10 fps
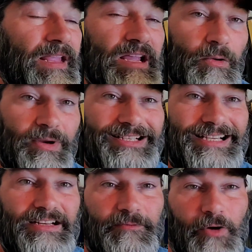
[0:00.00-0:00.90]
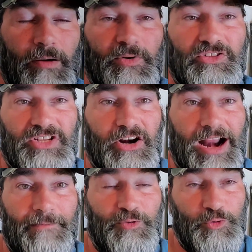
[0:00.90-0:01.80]
we see the farmers that are
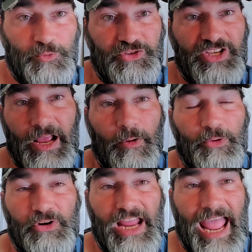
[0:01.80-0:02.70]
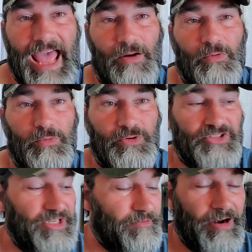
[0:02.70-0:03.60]
having to sell their cattle. We're
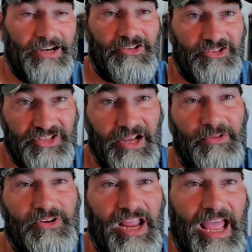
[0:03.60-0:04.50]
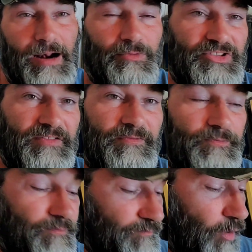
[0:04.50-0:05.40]
seeing ranchers sell their cattle. We're seeing
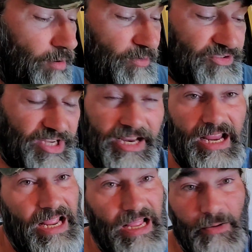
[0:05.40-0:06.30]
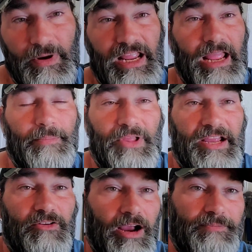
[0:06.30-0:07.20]
farmers say, we can't
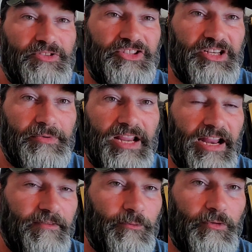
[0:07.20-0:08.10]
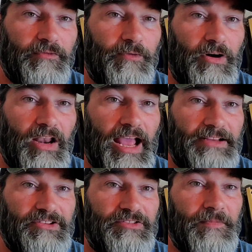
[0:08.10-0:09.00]
plant crops this year, we can't afford the
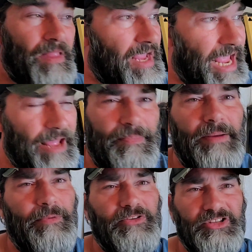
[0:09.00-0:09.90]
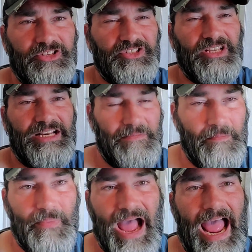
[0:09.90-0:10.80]
fertilizers. And people are just sitting
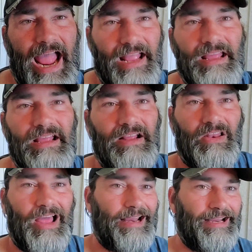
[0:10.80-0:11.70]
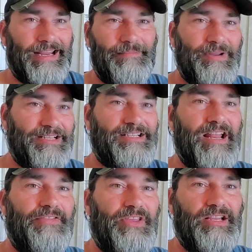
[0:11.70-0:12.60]
back like it means
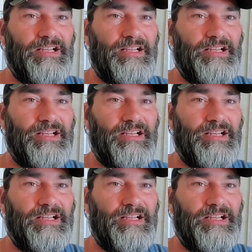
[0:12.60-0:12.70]
nothing.